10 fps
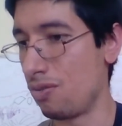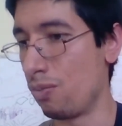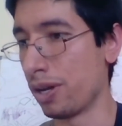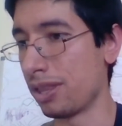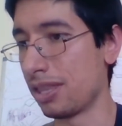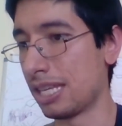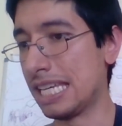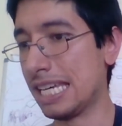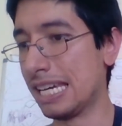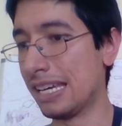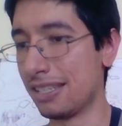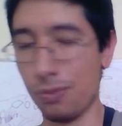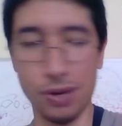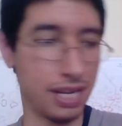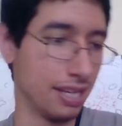what he is
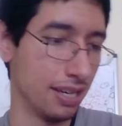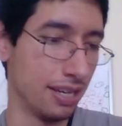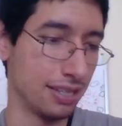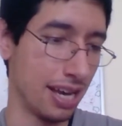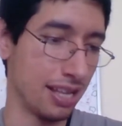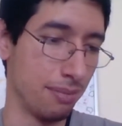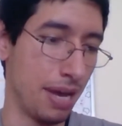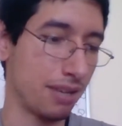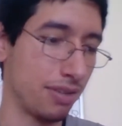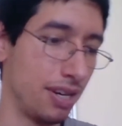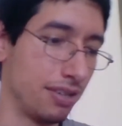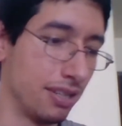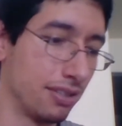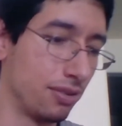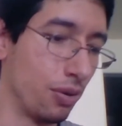and what he does and kind of the background
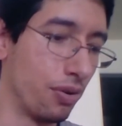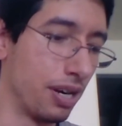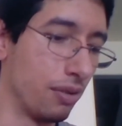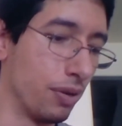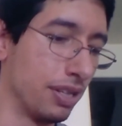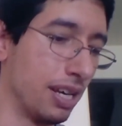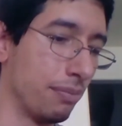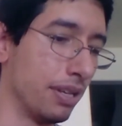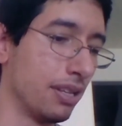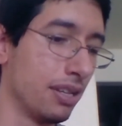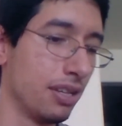and story and whatnot, but